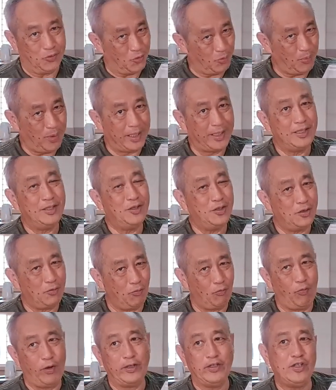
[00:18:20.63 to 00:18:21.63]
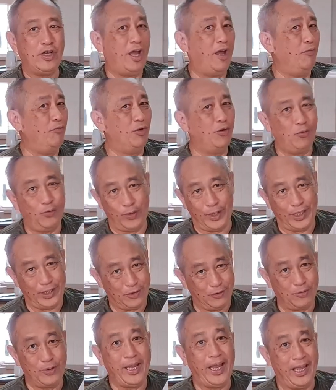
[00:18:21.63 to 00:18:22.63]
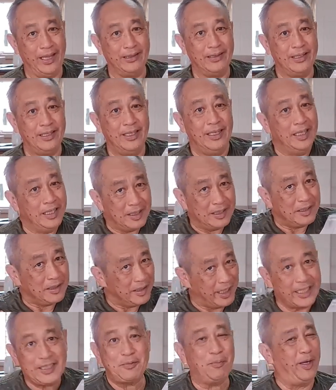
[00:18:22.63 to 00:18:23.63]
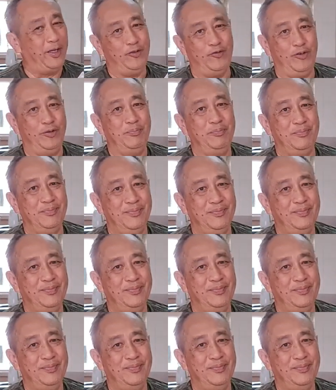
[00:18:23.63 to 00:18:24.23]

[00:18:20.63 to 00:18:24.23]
no matter whichever way you can. That's my dream.